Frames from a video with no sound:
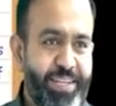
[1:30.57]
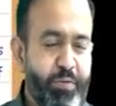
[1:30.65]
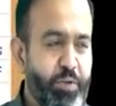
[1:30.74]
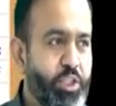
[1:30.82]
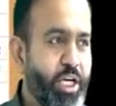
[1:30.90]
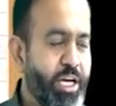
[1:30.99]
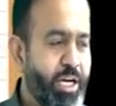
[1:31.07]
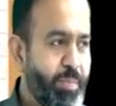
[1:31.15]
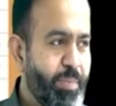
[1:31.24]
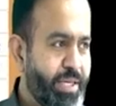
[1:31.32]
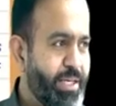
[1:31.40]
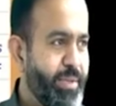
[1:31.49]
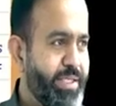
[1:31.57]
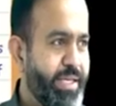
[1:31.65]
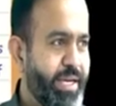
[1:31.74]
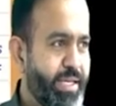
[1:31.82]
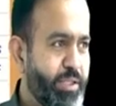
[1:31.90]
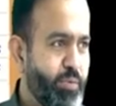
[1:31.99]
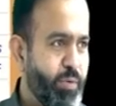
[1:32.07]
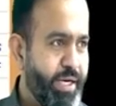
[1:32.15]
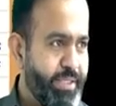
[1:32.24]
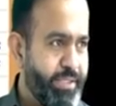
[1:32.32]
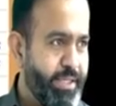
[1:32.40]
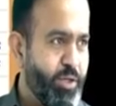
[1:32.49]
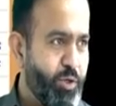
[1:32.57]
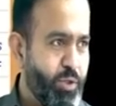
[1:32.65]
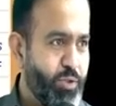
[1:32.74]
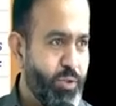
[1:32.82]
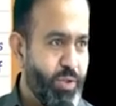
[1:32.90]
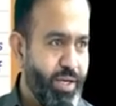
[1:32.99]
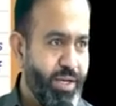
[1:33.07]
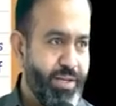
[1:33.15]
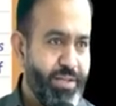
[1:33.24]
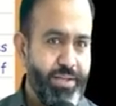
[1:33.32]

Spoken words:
Vishakhapatnam has Vizag also, huh?